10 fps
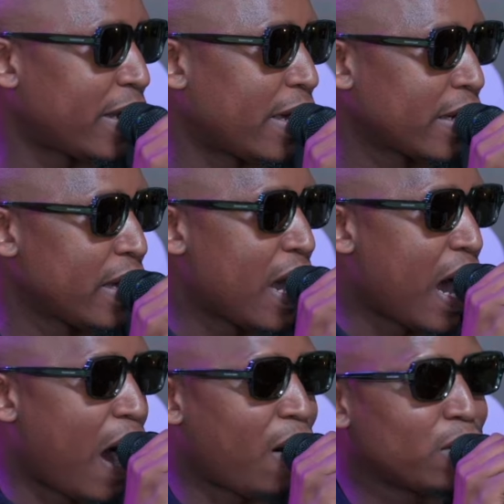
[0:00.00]
Like,
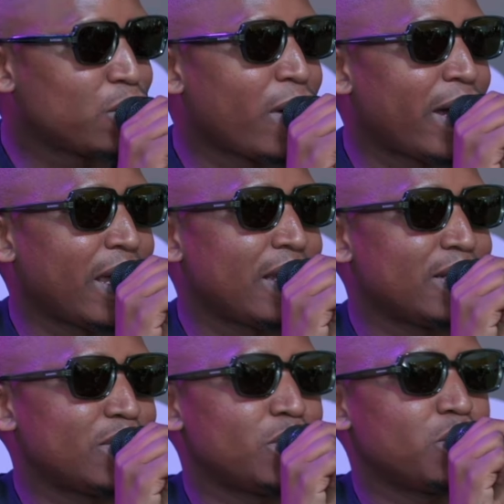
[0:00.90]
how do
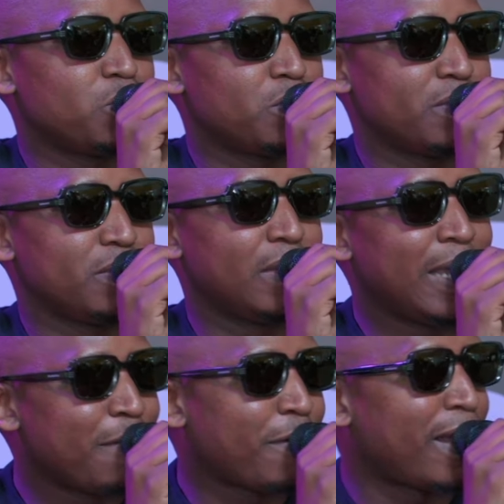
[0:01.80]
I
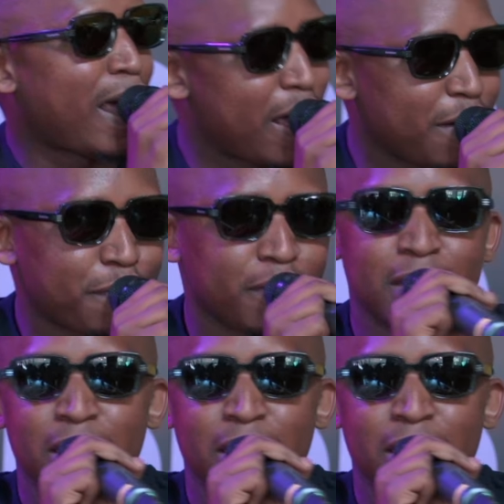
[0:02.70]
live a life,